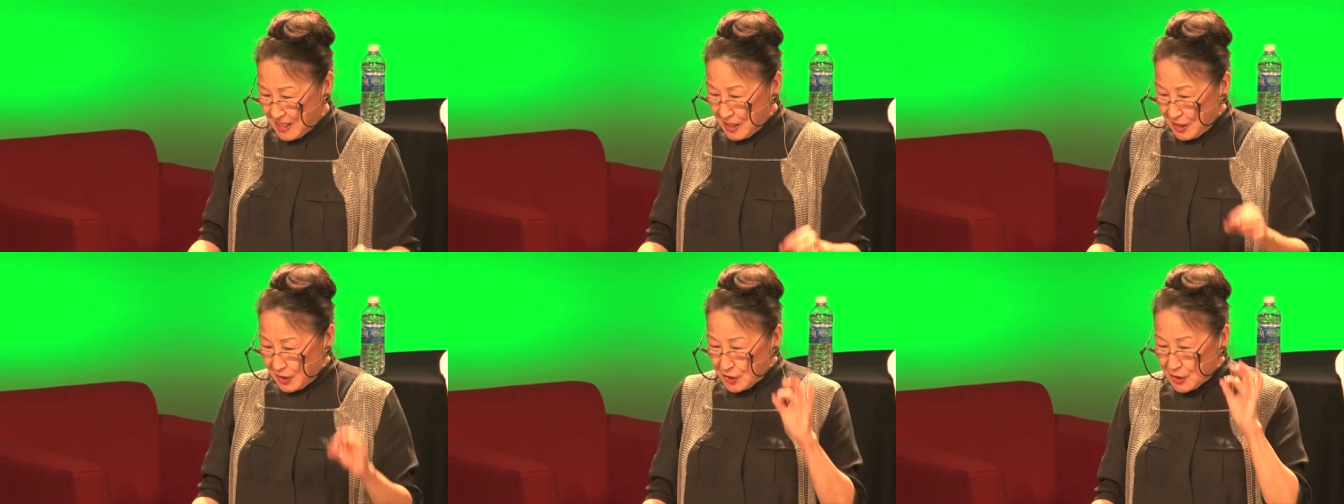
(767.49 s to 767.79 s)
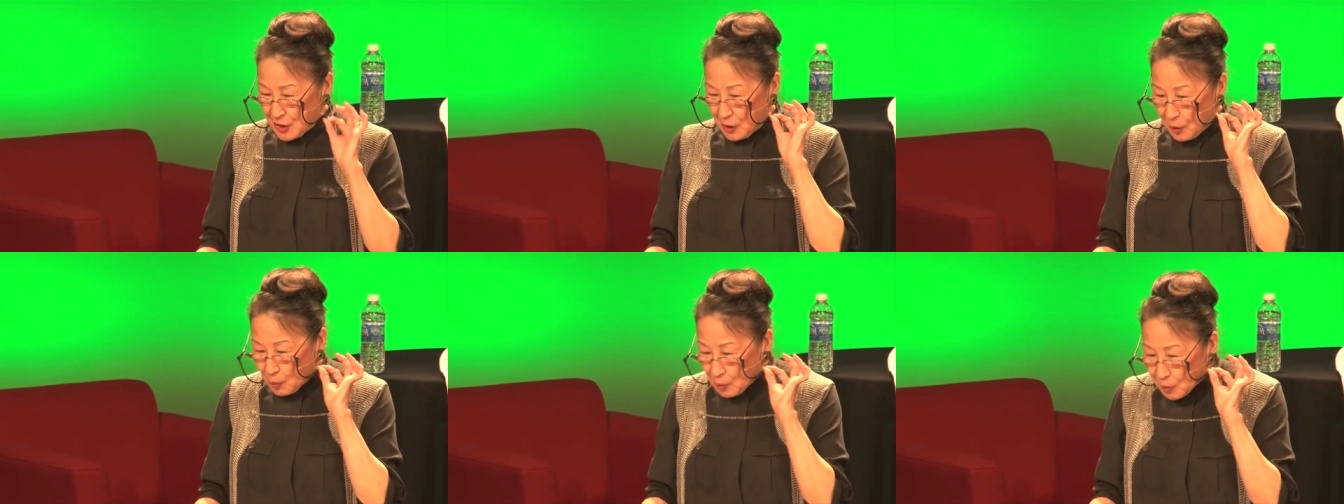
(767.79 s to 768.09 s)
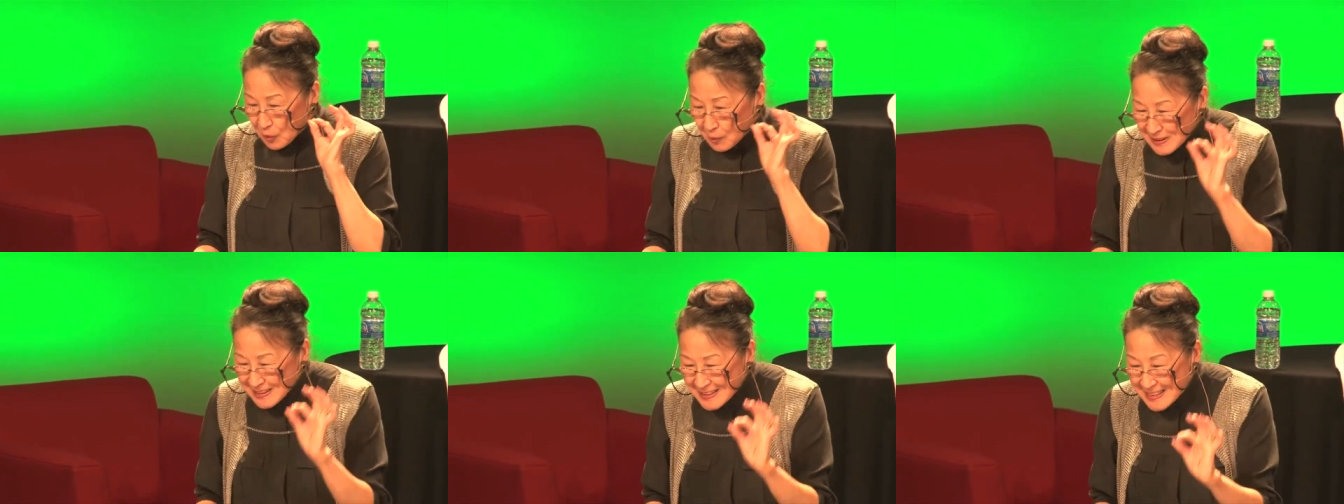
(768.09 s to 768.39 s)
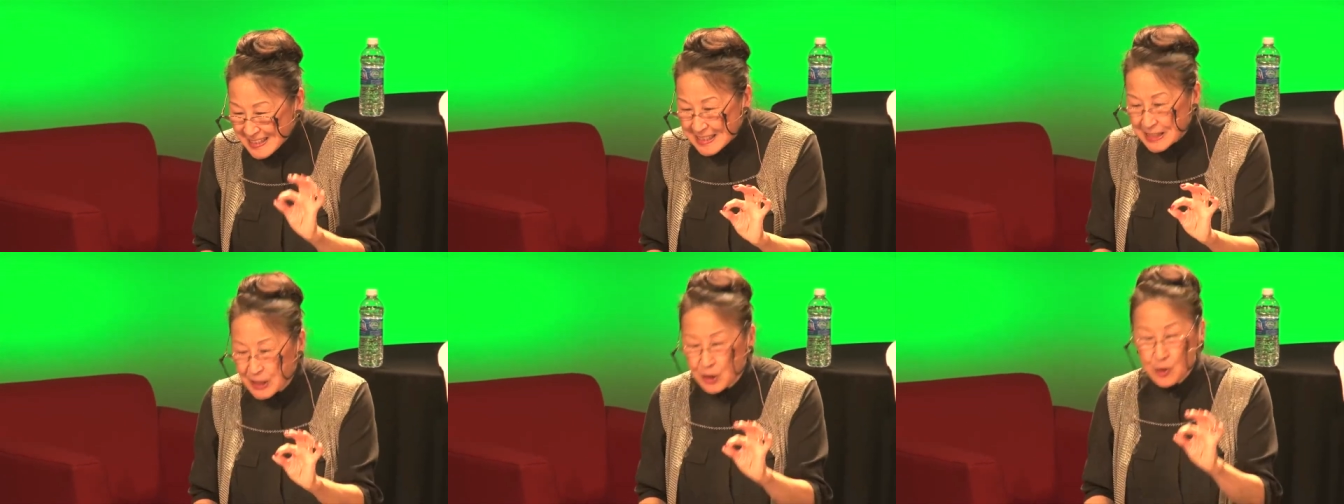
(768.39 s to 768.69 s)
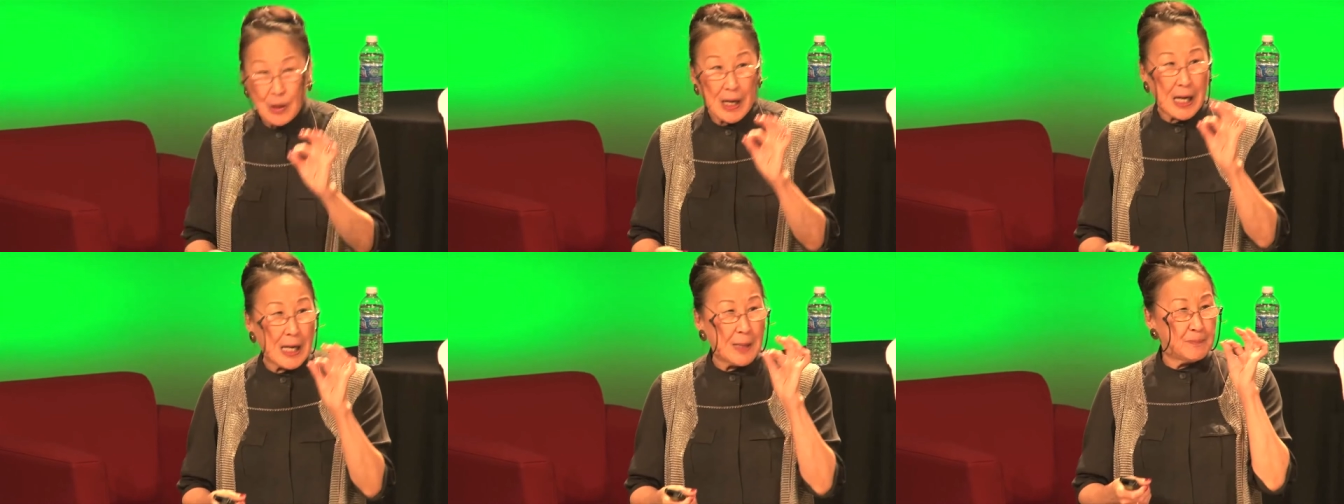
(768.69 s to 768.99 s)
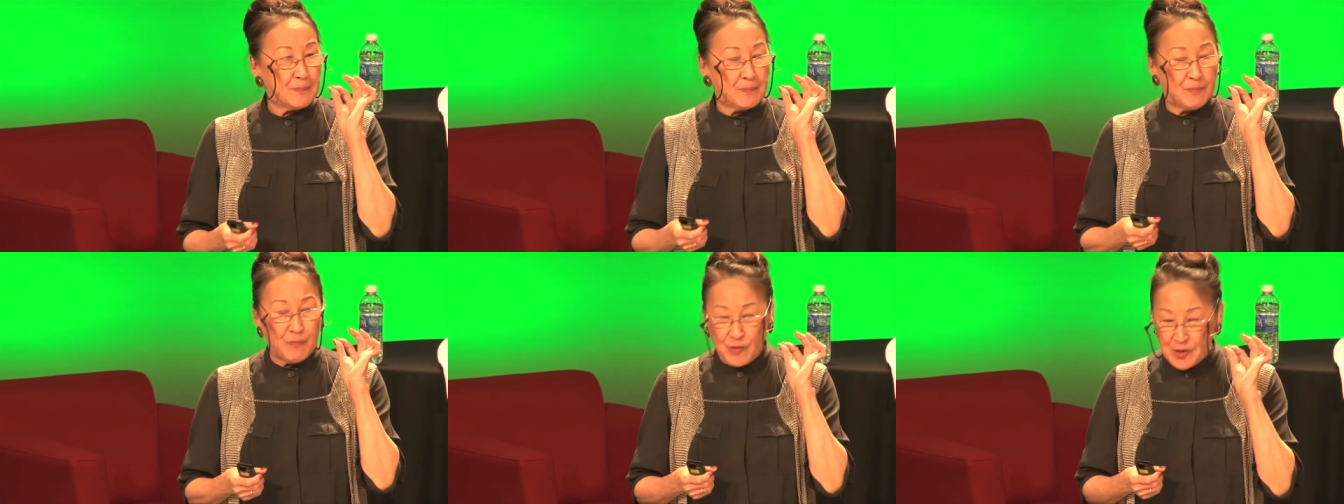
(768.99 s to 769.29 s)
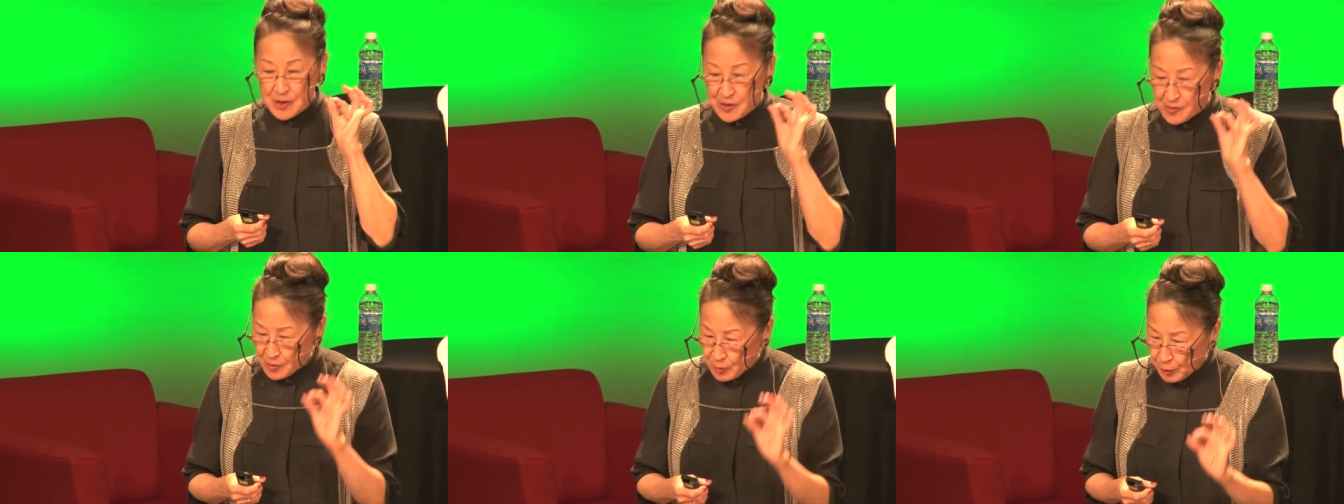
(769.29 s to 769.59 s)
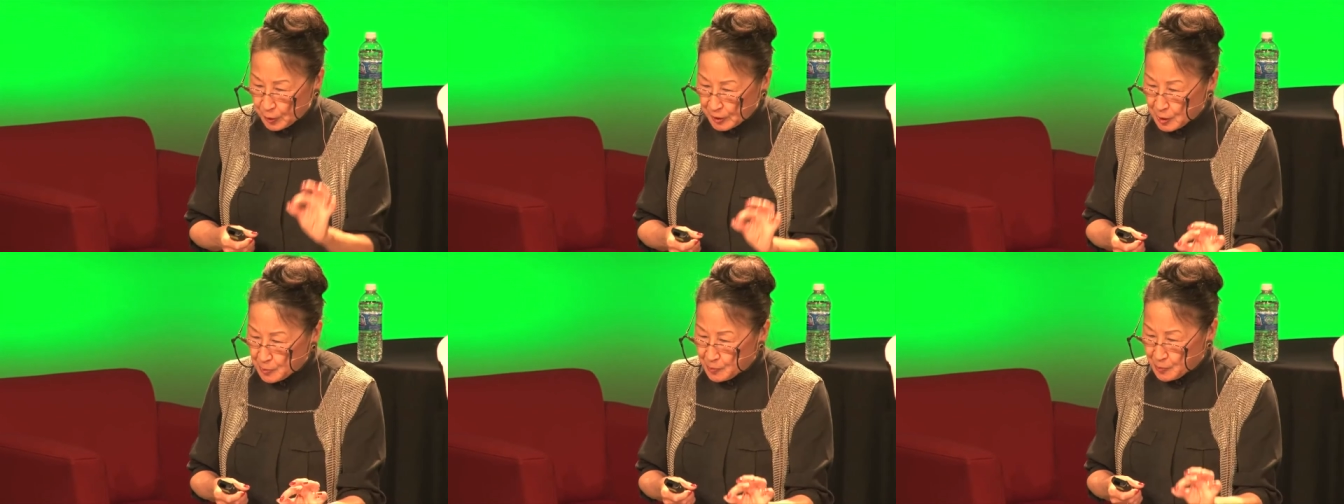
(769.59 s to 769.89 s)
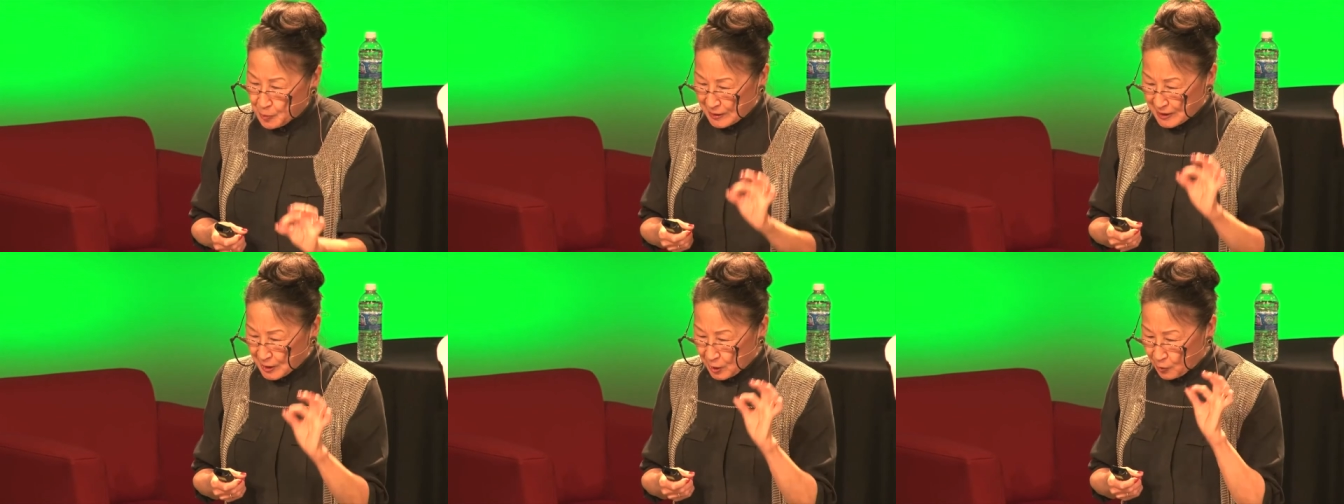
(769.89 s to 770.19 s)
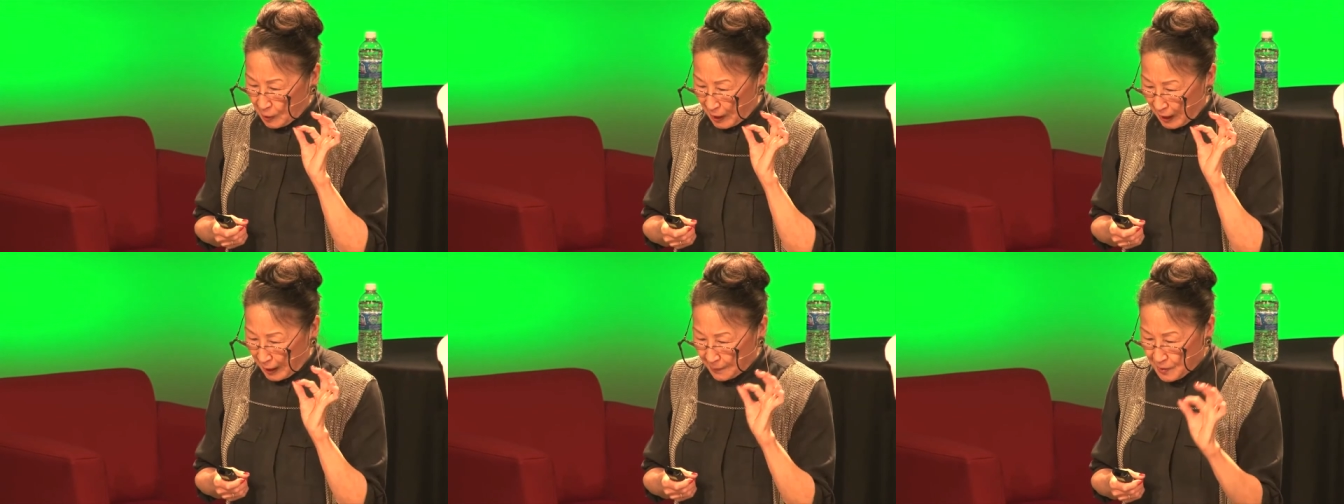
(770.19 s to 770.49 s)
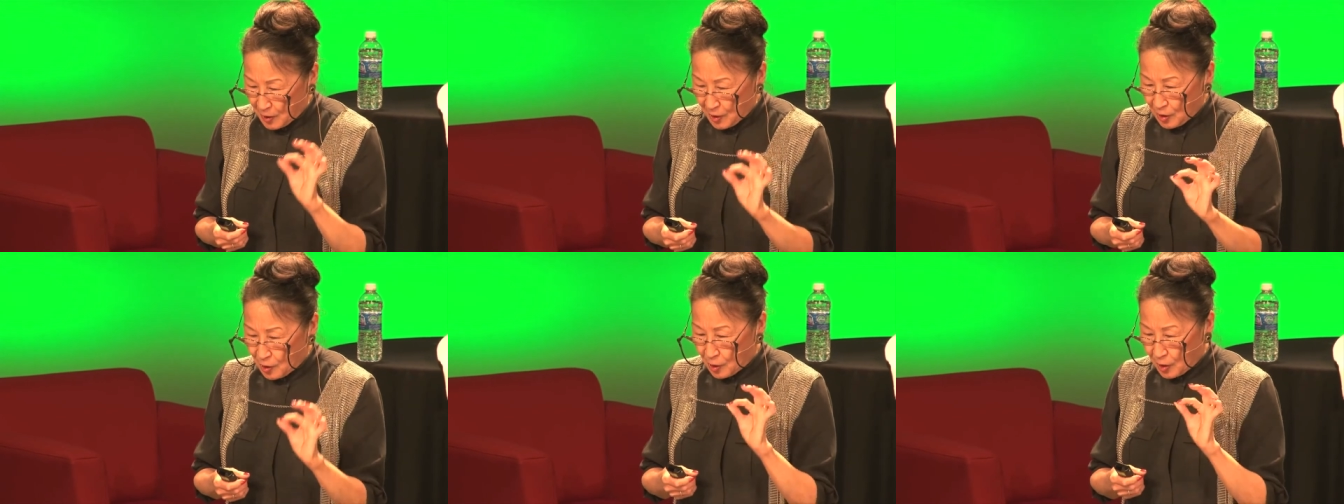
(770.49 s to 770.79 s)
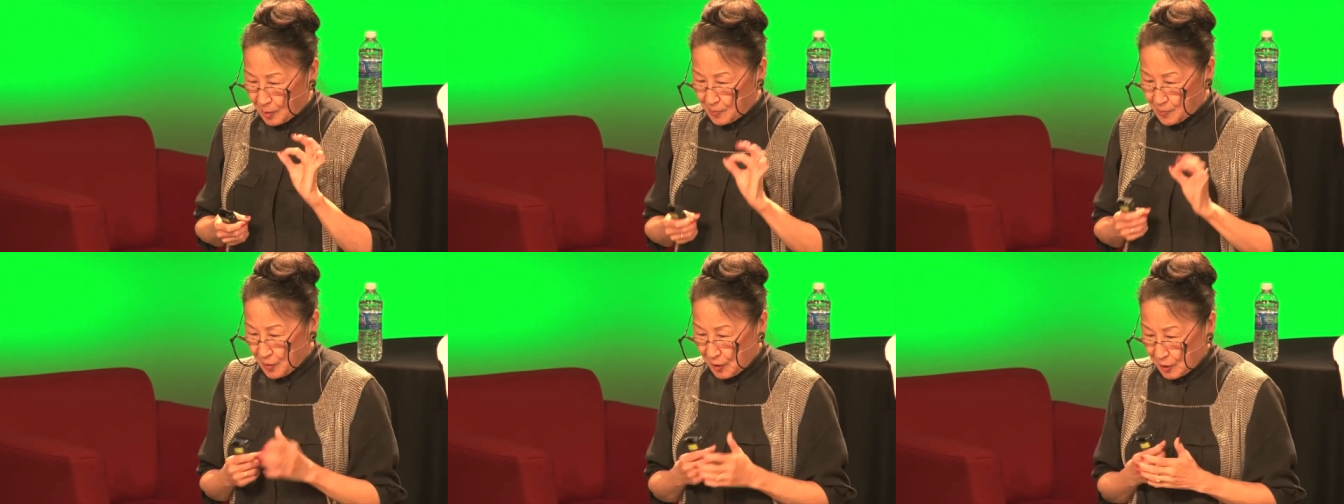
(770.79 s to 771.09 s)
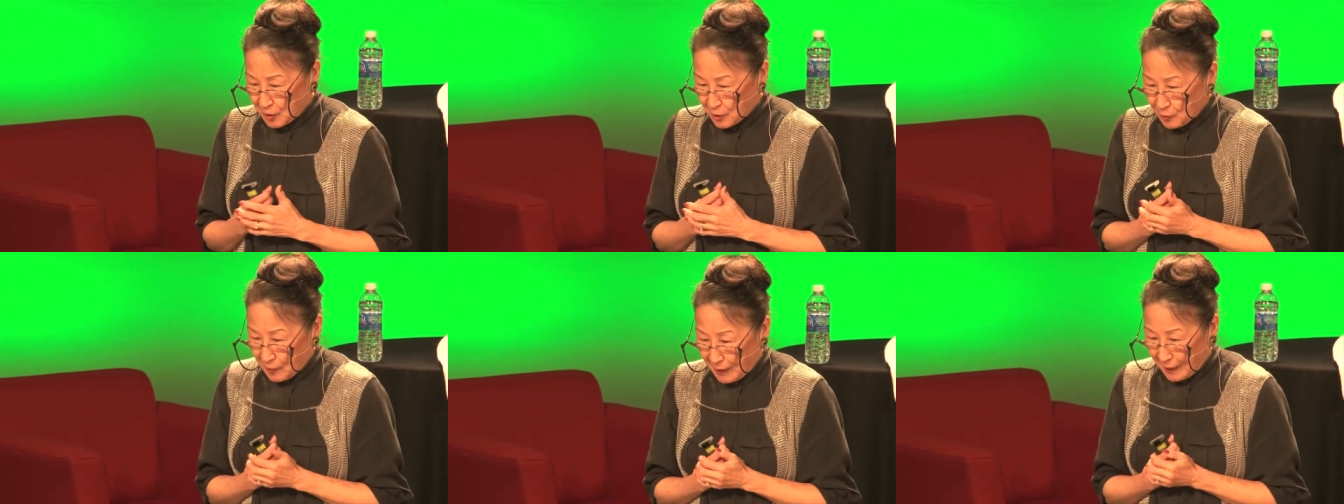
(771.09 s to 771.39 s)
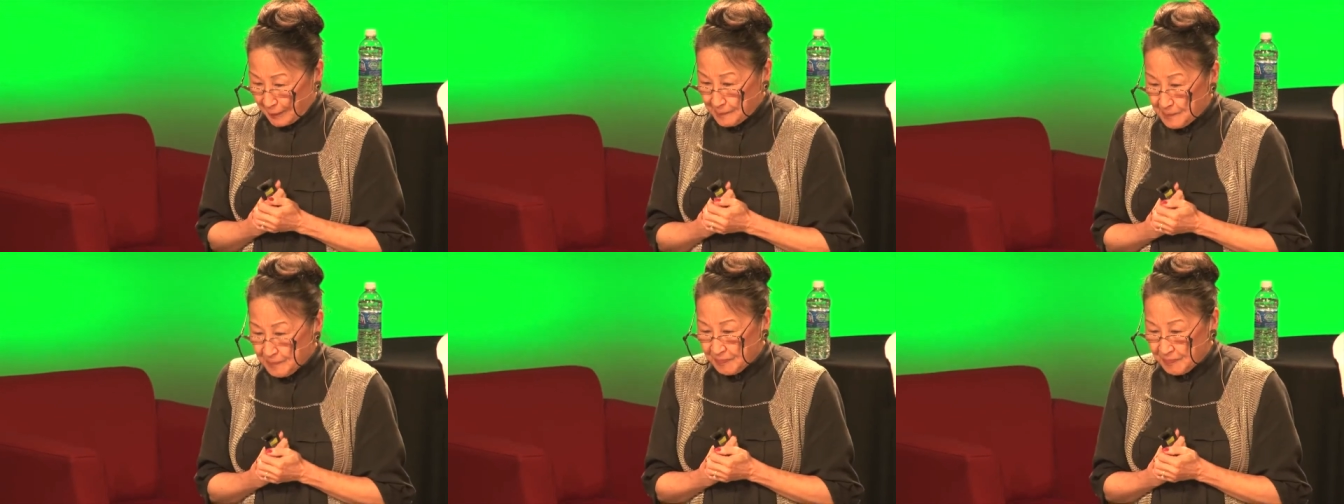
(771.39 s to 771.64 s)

So describe before you prescribe or proscribe.